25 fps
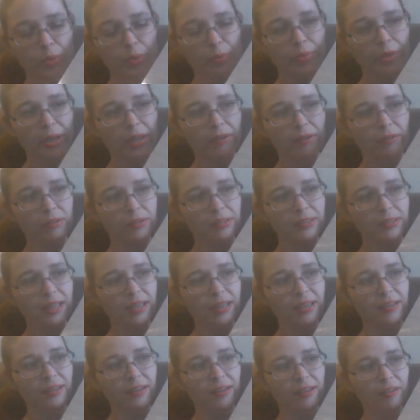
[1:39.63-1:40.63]
wood panels,
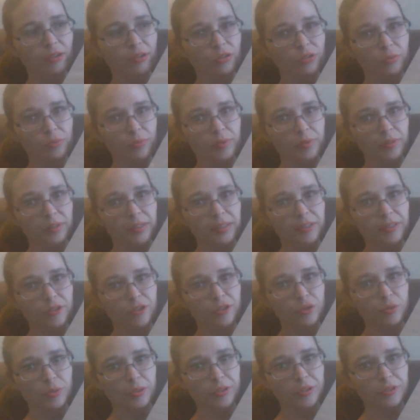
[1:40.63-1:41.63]
and I also really
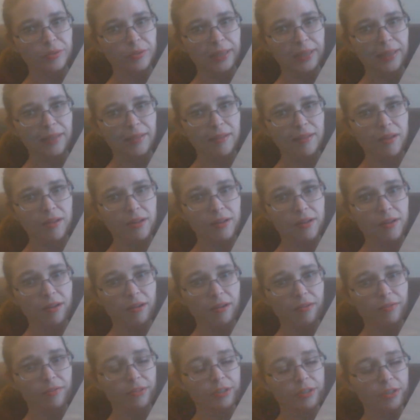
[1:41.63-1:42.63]
enjoy doing a lot
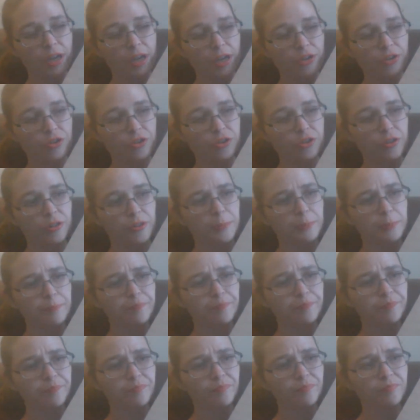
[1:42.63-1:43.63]
of texture,
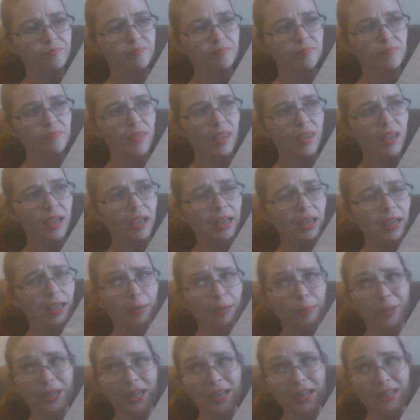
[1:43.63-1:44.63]
and
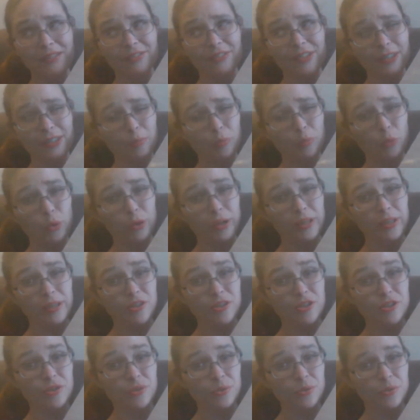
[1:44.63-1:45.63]
I'm kind of getting more
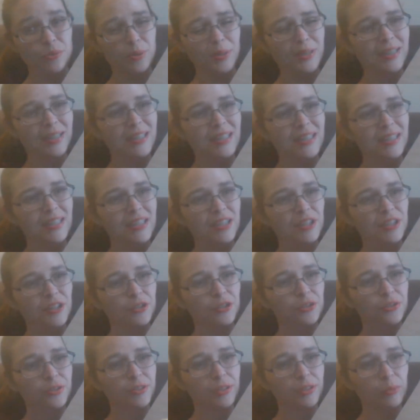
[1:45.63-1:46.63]
into
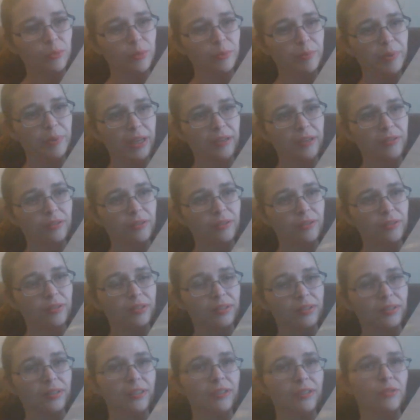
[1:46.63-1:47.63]
using wood panels
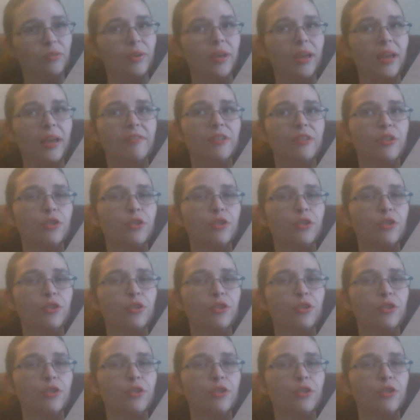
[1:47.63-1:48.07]
because I don't have